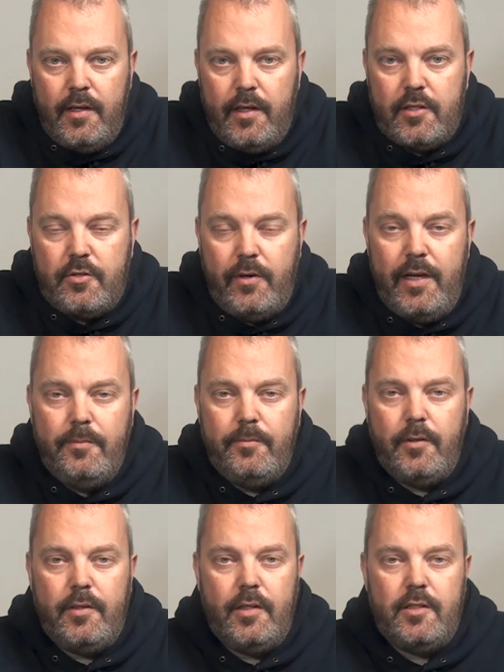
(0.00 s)
That's great,
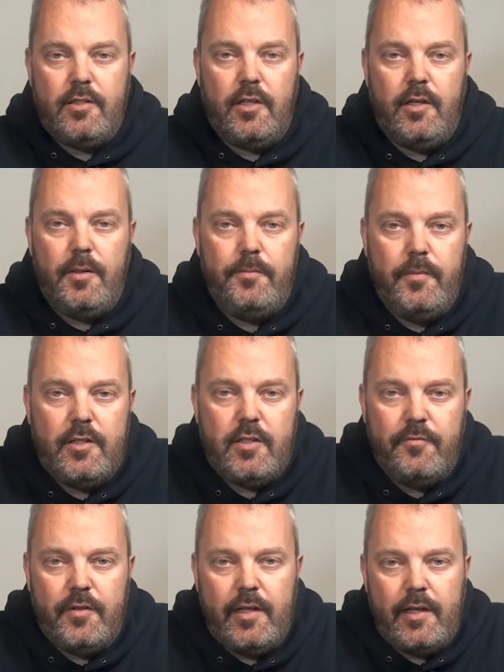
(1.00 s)
but it's
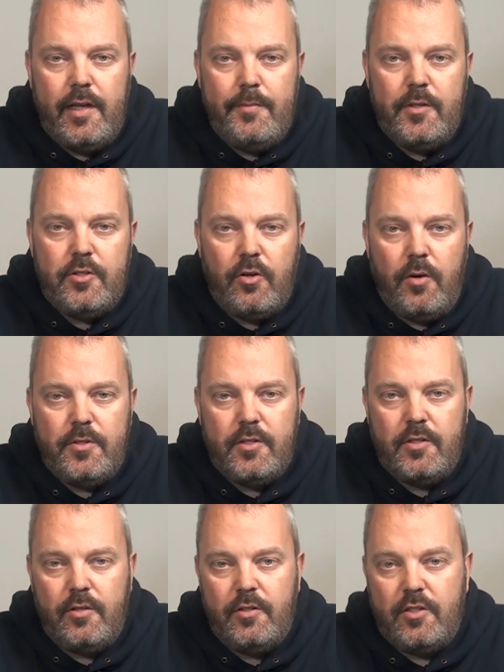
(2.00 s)
something that limits your
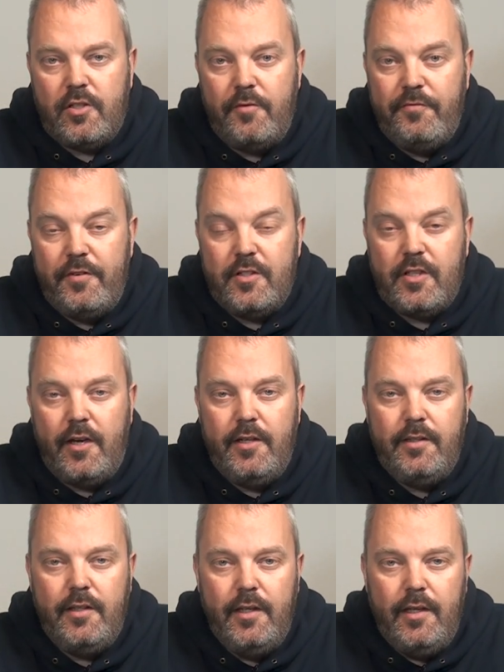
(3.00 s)
options on the Somfy
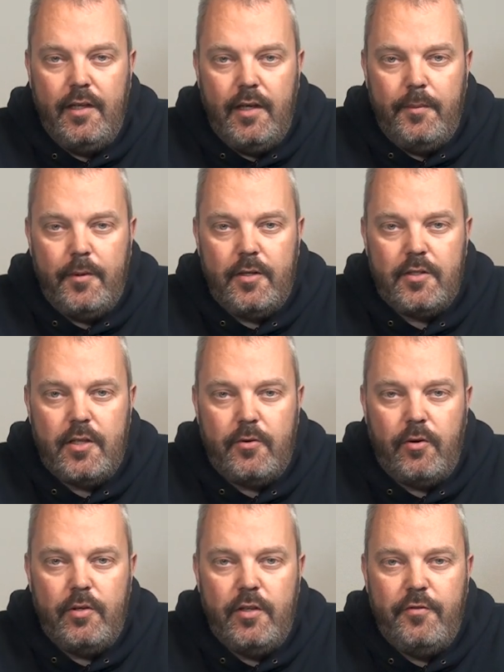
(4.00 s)
side, because there
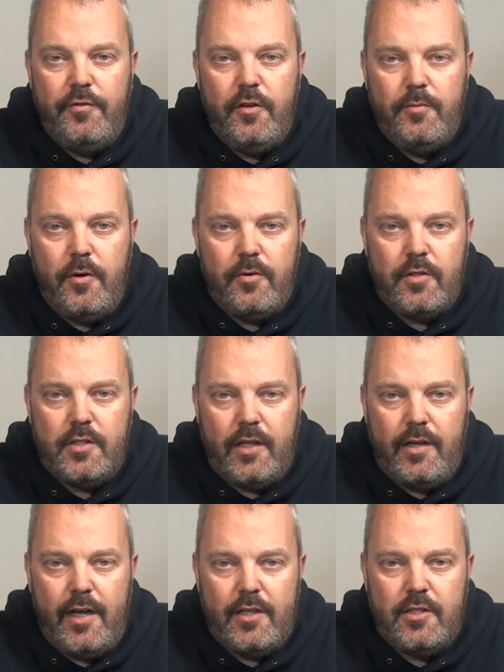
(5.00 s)
are only a few motors
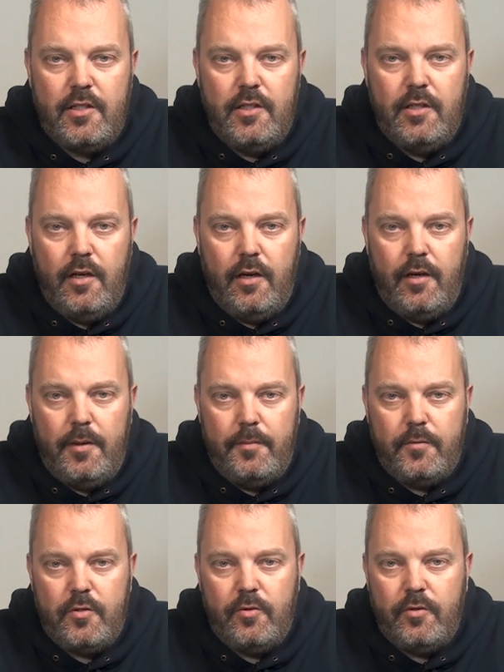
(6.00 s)
that are actually
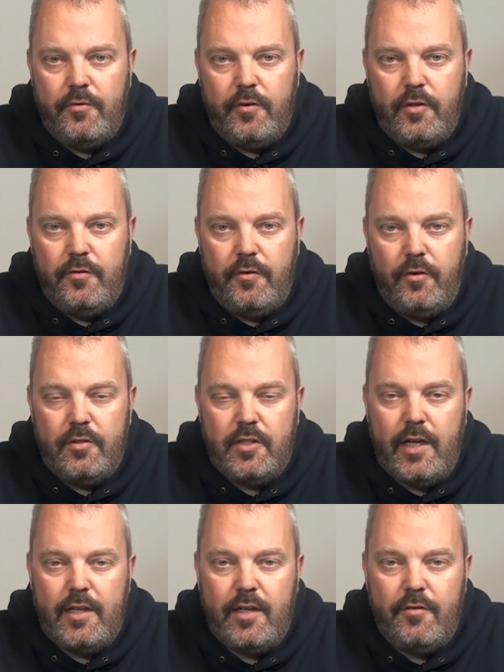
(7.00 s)
230 volts
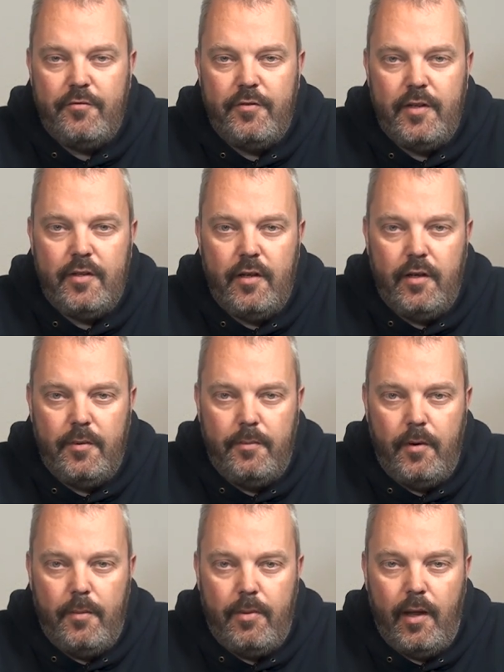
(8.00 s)
and can fit a
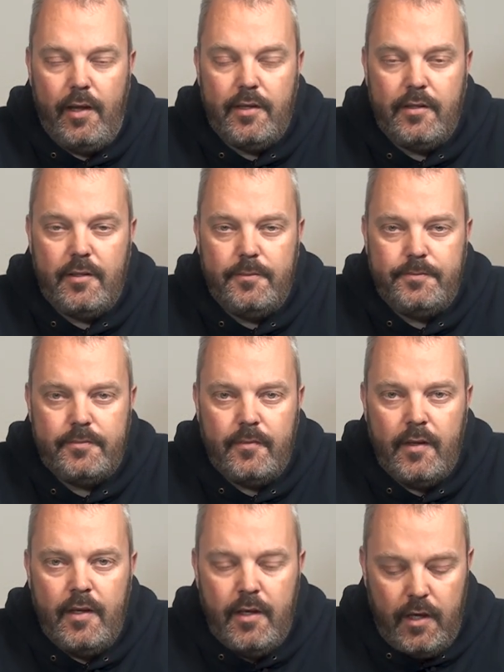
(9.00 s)
blind.
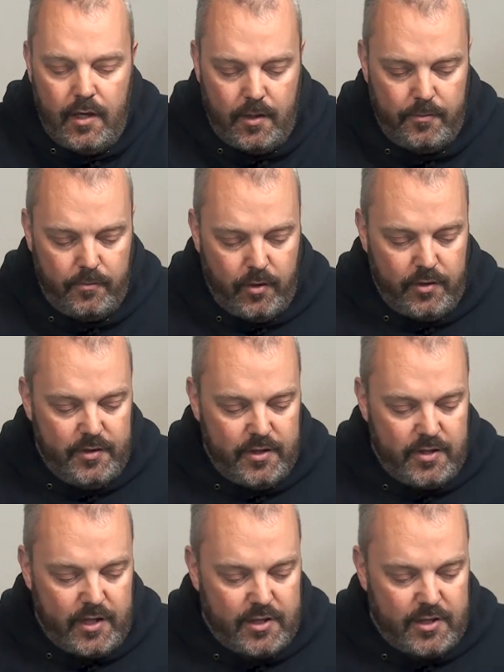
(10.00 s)
One of these is